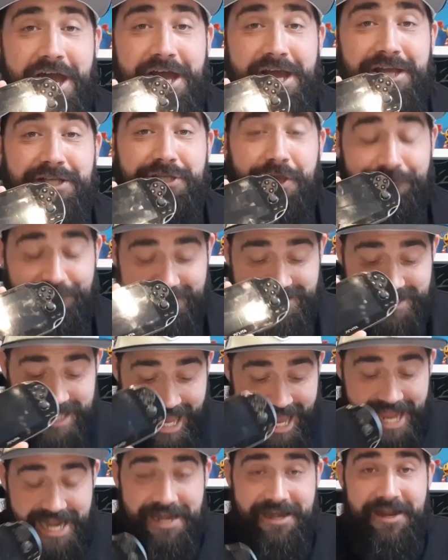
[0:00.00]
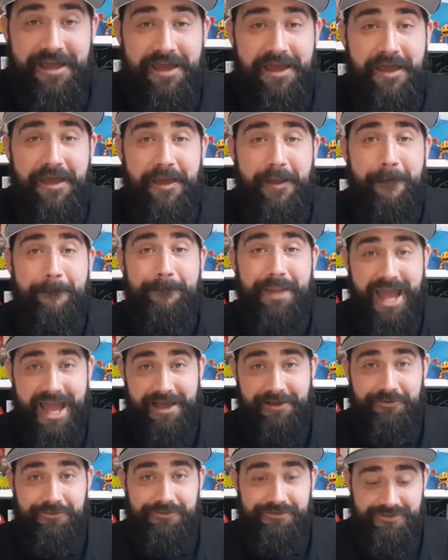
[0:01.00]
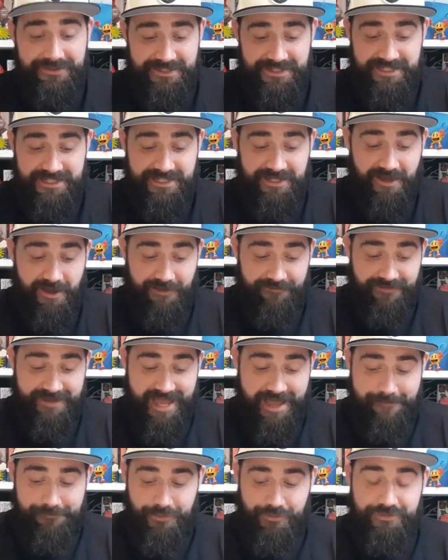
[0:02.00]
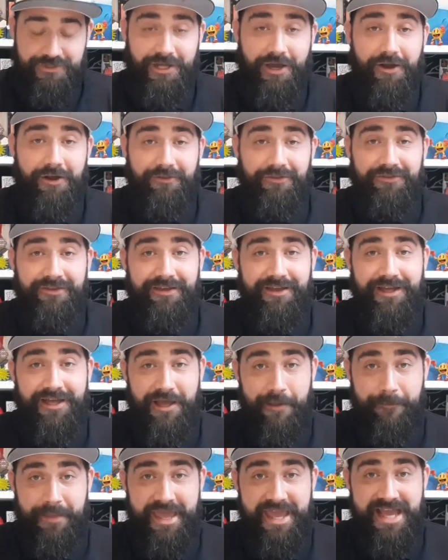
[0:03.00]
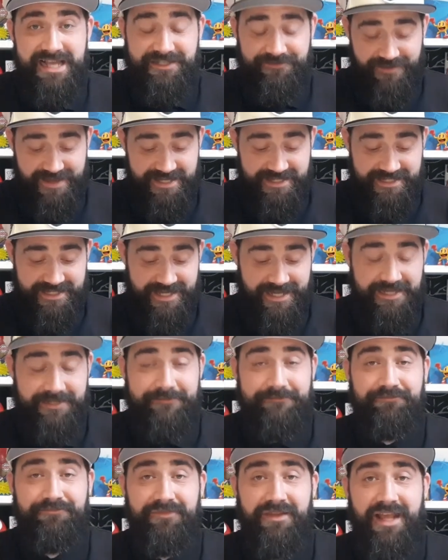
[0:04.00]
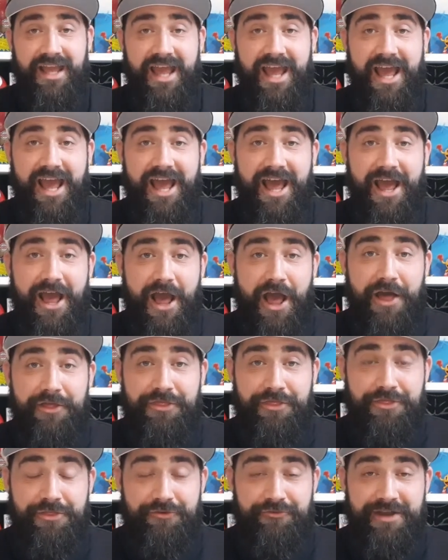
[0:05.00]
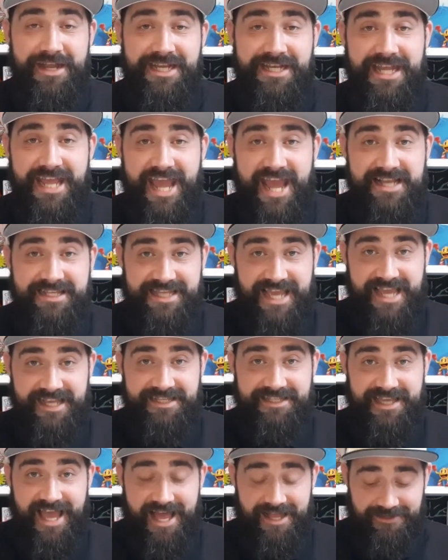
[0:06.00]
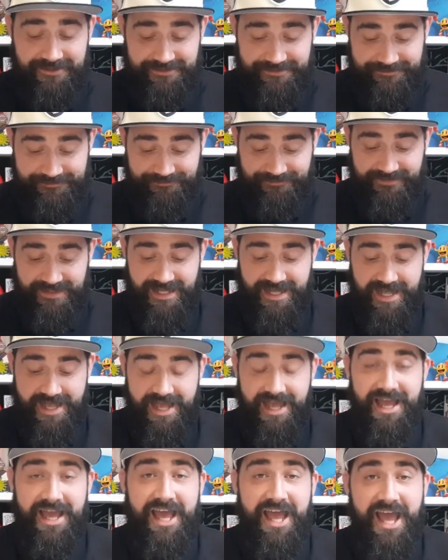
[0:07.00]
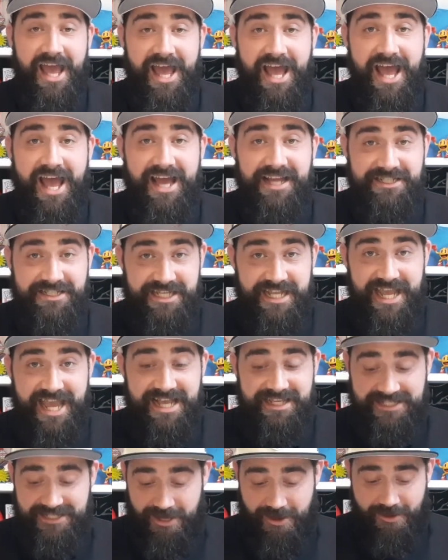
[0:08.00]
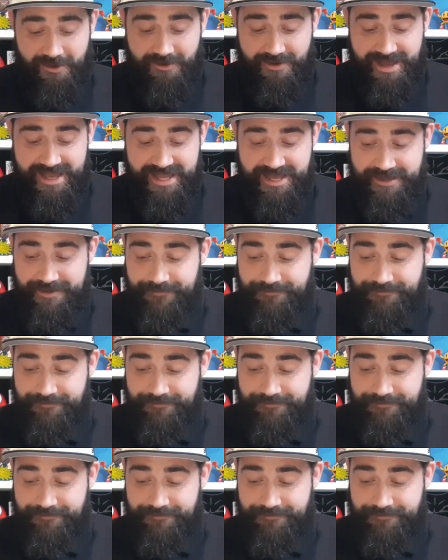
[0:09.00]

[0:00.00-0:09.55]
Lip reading: So for £10, I've gambled on a PS Vita, a 3DS XL, a DSi,